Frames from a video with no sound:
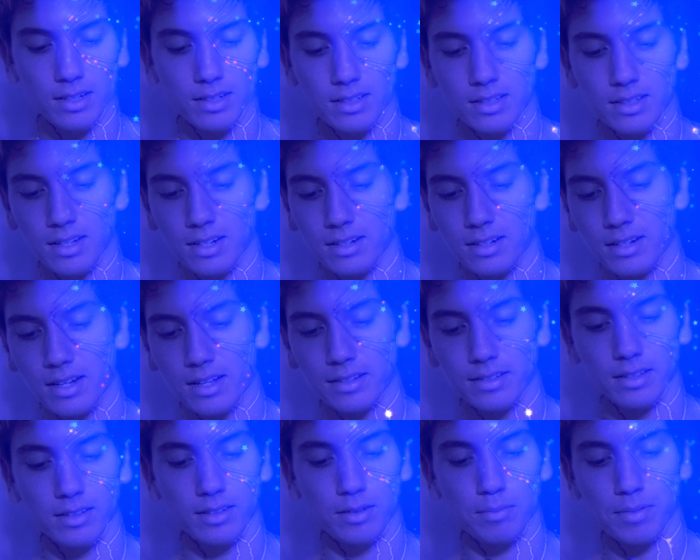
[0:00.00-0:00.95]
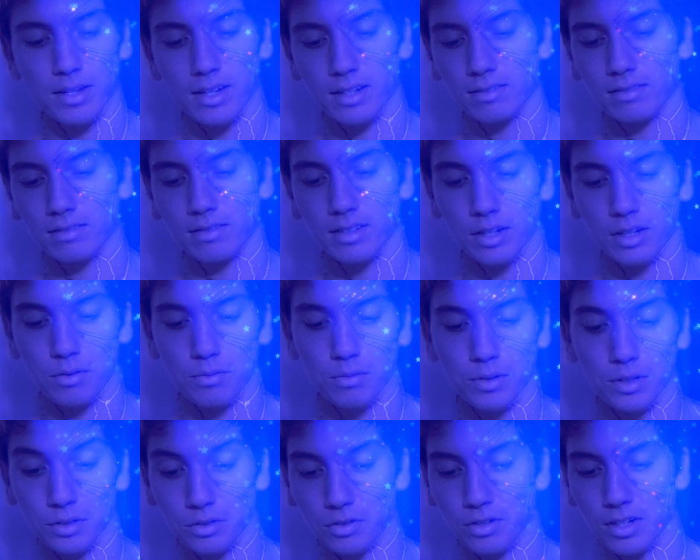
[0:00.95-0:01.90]
I decided not to look back like a
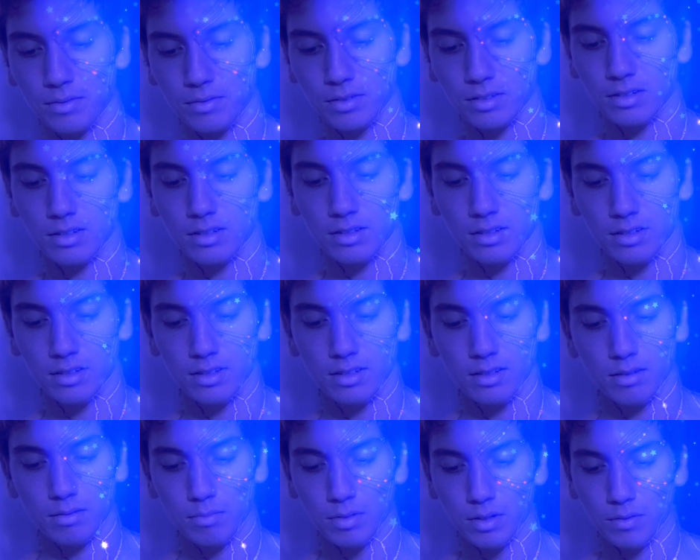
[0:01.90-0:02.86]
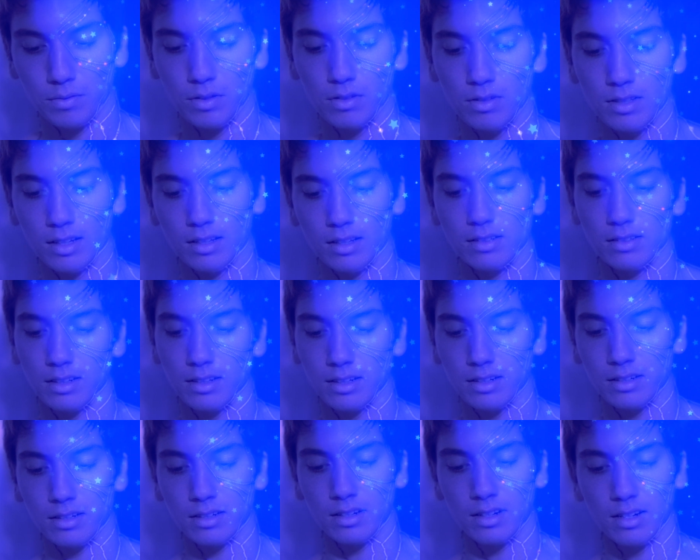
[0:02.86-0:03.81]
real traveler. But a few seconds
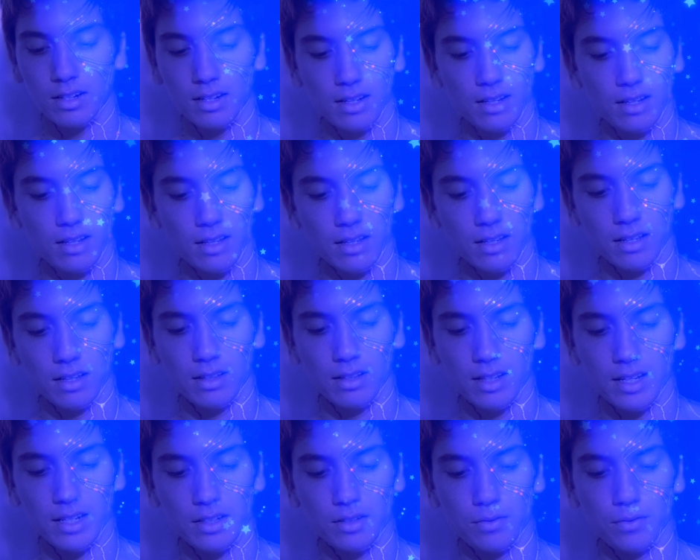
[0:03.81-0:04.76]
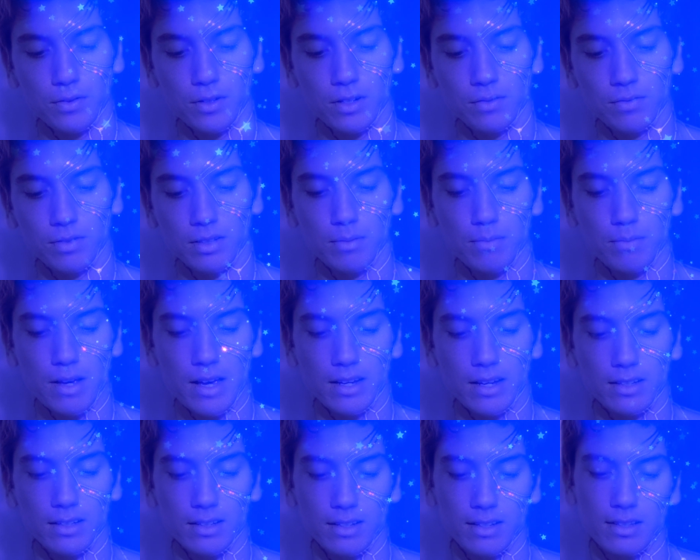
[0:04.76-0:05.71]
later, I glanced furtively
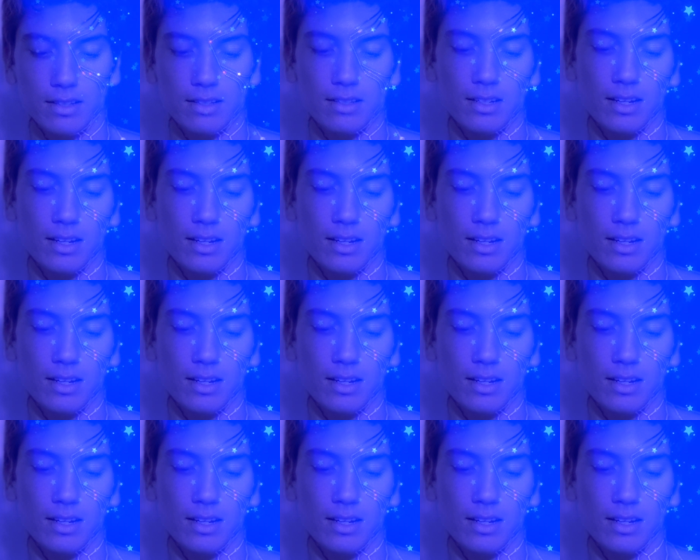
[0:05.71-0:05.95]
back at the